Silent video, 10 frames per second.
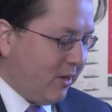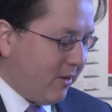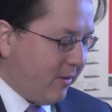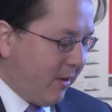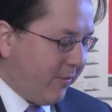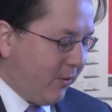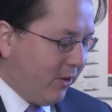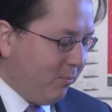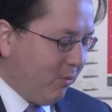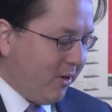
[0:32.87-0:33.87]
a
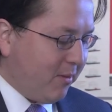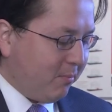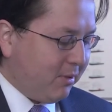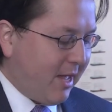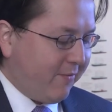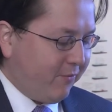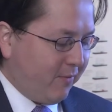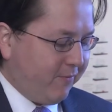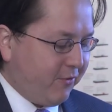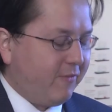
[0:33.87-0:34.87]
30-point
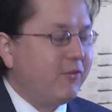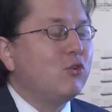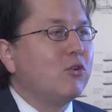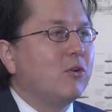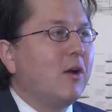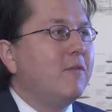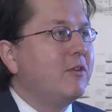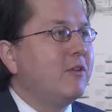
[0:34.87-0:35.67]
platform for the future of